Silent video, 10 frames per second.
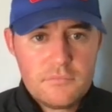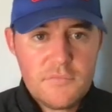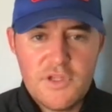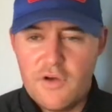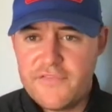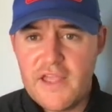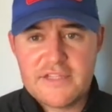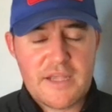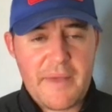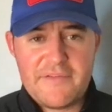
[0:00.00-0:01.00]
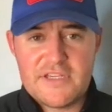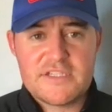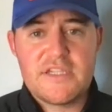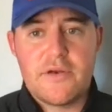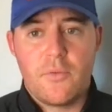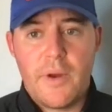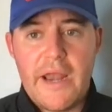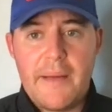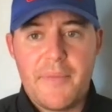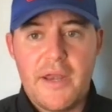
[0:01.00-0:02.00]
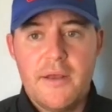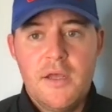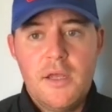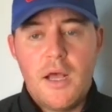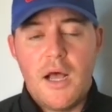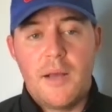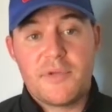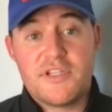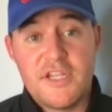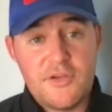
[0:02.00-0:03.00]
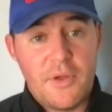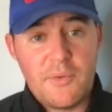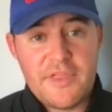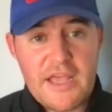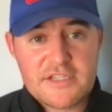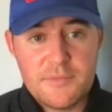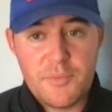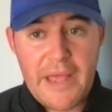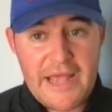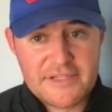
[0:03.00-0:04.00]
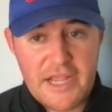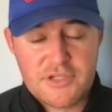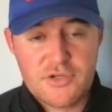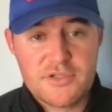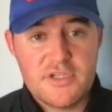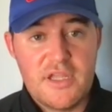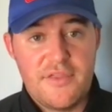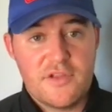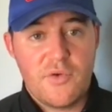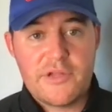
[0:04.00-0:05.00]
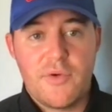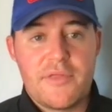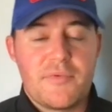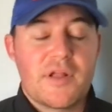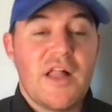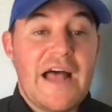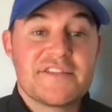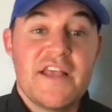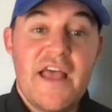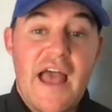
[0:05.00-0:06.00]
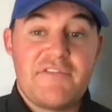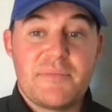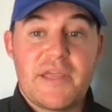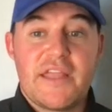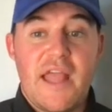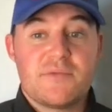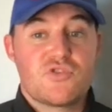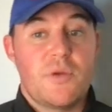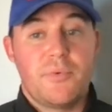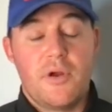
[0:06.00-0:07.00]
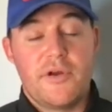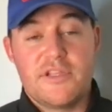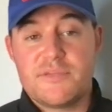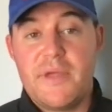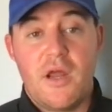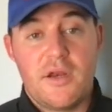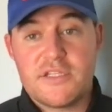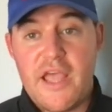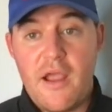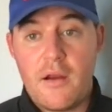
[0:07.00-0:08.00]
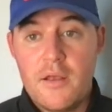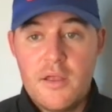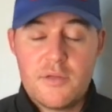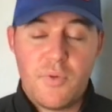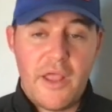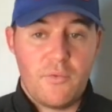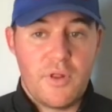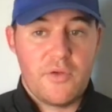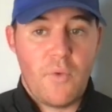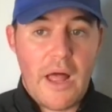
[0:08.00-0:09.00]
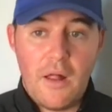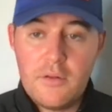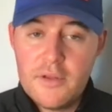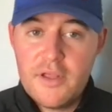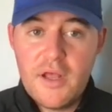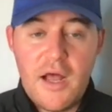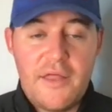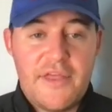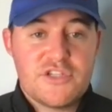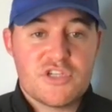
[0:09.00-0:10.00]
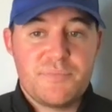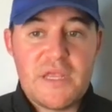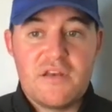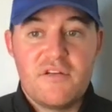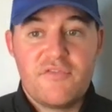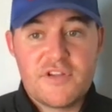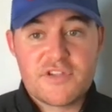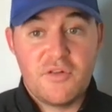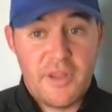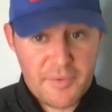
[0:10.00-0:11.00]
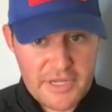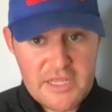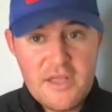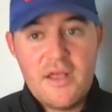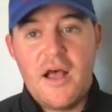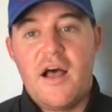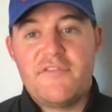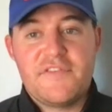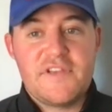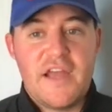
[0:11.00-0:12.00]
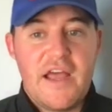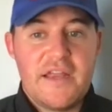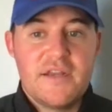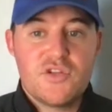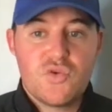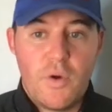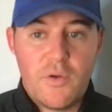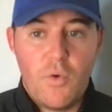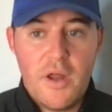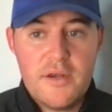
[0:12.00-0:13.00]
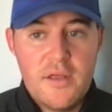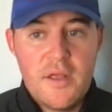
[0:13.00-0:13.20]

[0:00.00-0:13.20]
you know, if he ends up having to sit or whatnot. But continuing with the SMU pass catchers in the 2023 class, having big games. Tripp Reardon's been on a tear, playing really well. They just beat Frisco Liberty 59-21.